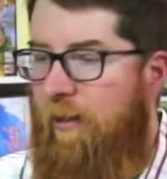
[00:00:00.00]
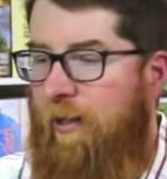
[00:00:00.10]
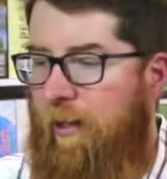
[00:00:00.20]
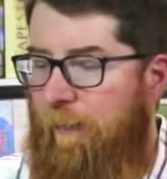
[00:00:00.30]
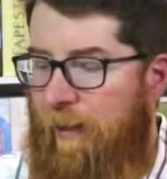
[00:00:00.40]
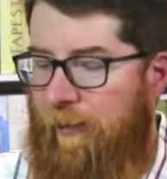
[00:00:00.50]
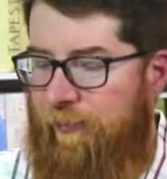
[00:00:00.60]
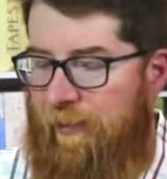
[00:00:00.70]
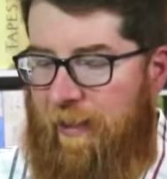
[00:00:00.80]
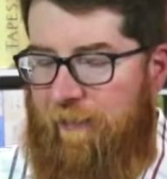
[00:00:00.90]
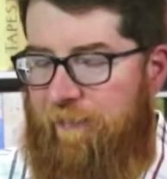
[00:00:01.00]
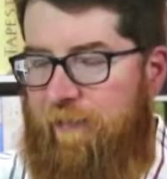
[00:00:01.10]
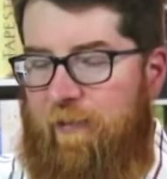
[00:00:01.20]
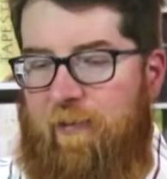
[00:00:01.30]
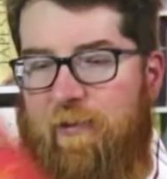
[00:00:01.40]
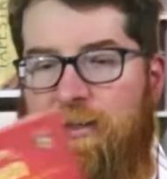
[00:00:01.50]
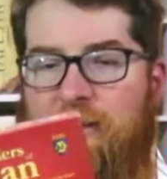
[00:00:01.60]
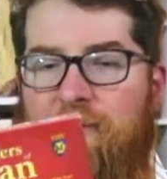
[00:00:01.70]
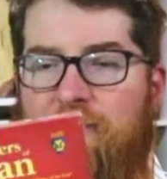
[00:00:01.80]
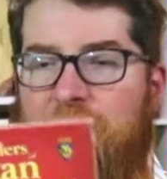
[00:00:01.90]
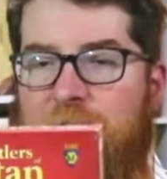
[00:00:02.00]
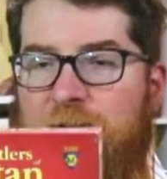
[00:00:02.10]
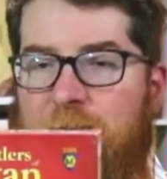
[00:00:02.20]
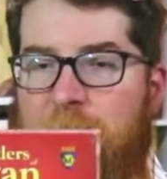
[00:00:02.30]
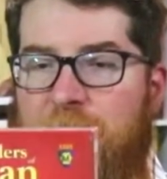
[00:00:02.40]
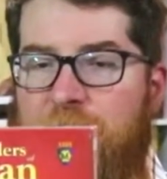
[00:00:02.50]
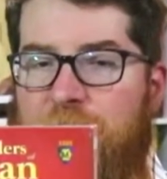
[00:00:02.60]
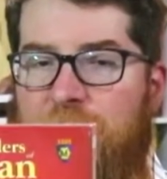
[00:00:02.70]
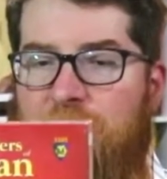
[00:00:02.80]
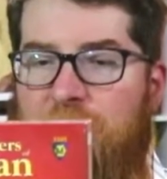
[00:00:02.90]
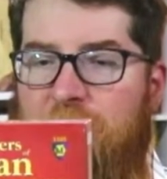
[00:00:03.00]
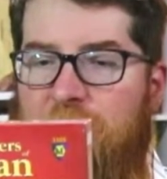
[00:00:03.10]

Um, I also have, you know, there's a miniature